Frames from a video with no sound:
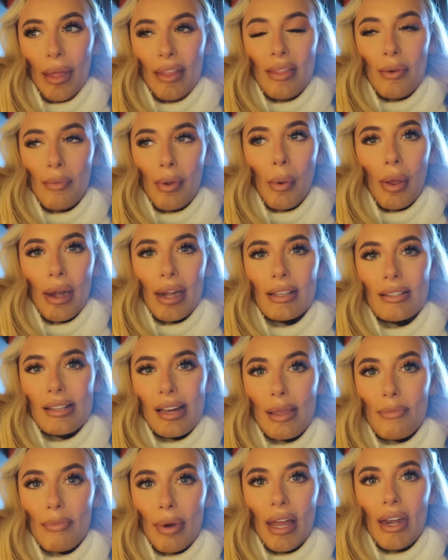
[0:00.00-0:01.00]
And then we went
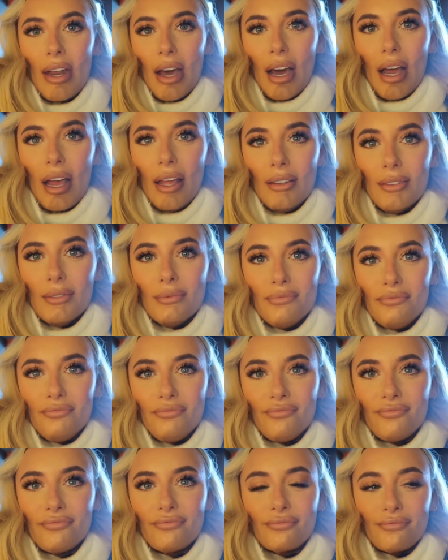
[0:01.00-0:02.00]
asleep by 9.
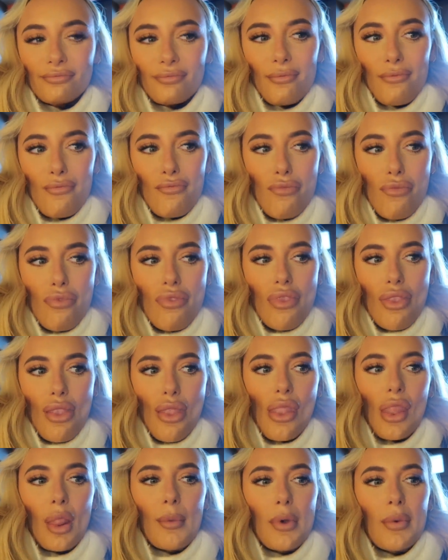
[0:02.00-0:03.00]

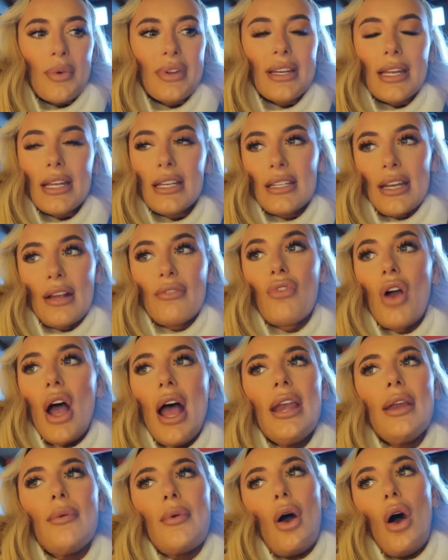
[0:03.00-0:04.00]
But we needed it.
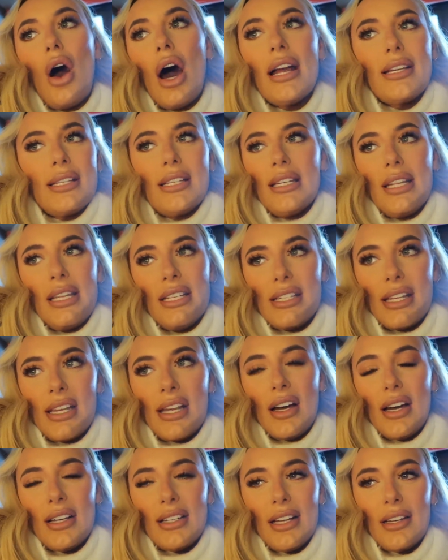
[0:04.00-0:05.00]
Ryan, well, yeah. I didn't need
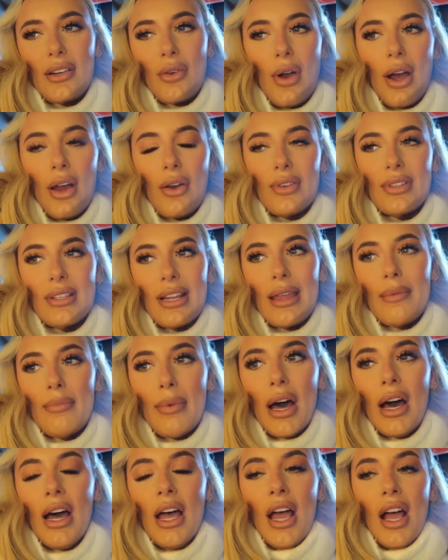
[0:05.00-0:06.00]
it. I'd had quite a lot of sleep,
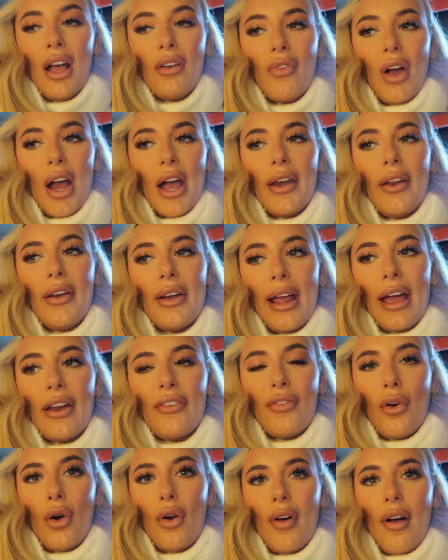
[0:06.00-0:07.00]
but Ryan only had
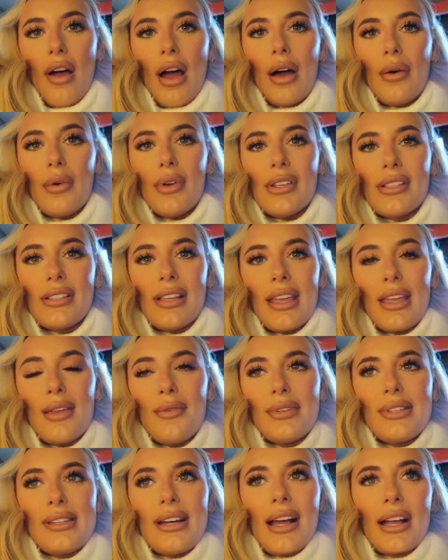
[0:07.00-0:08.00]
4 hours. He
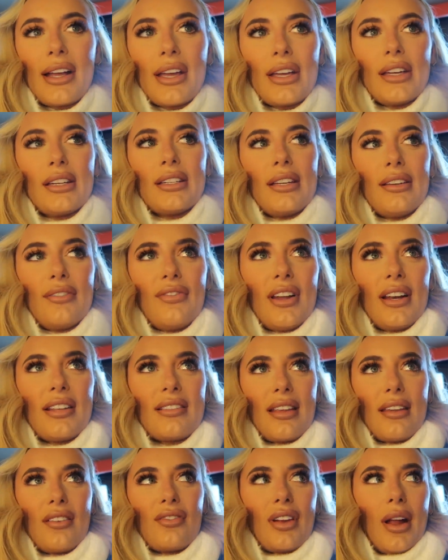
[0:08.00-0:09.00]
was knackered. He fell
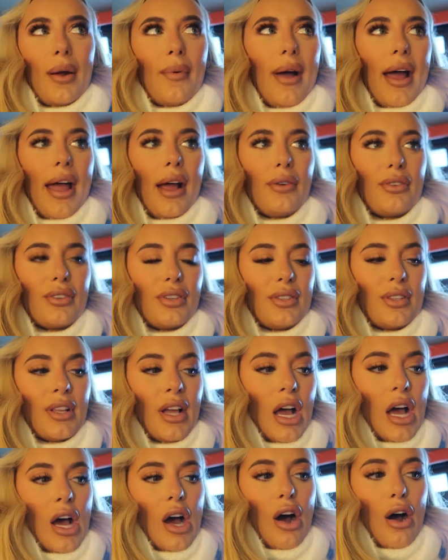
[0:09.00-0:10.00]
asleep straight away. I was just
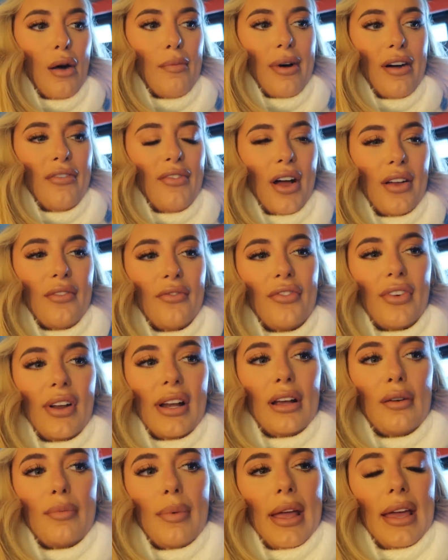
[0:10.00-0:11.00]
on my phone for a
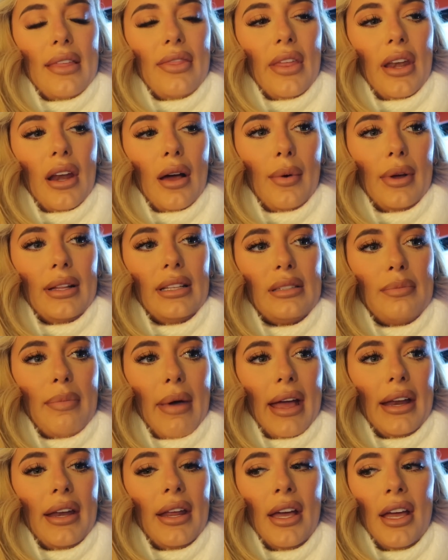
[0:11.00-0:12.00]
little bit and then I went to
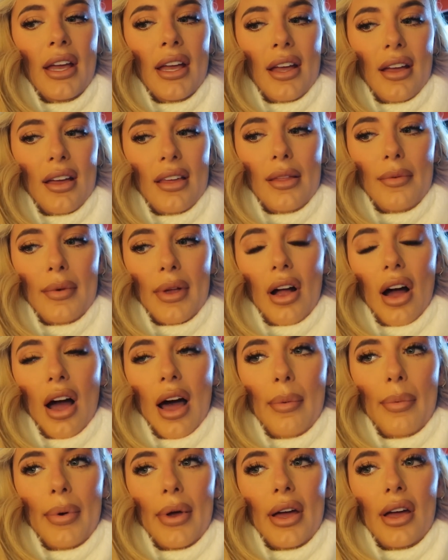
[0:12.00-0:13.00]
bed. And then we got
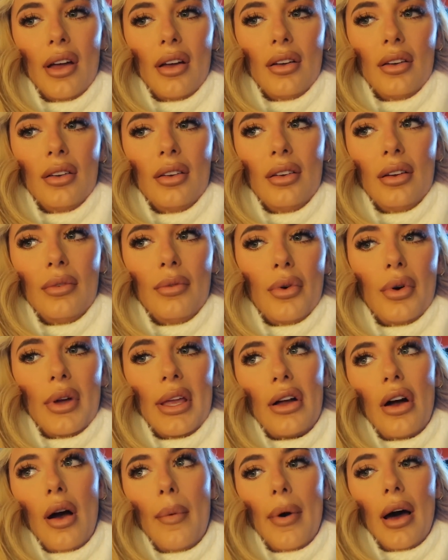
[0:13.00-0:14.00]
up at, well,
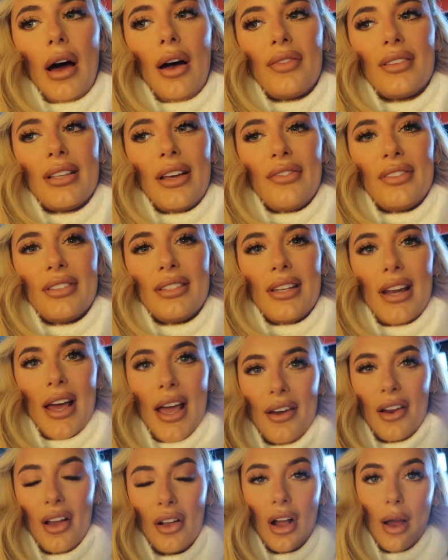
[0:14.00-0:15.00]
he got up at 7:30 today
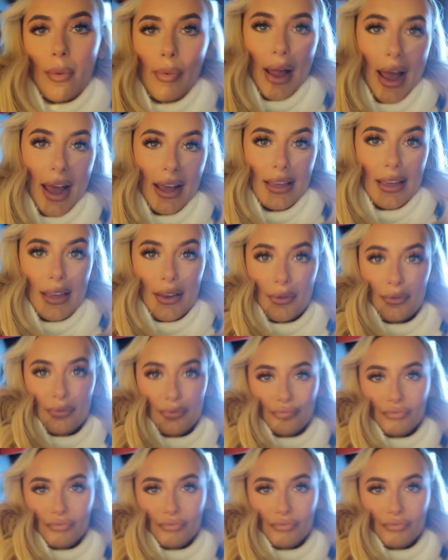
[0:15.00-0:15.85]
and I got up at 8.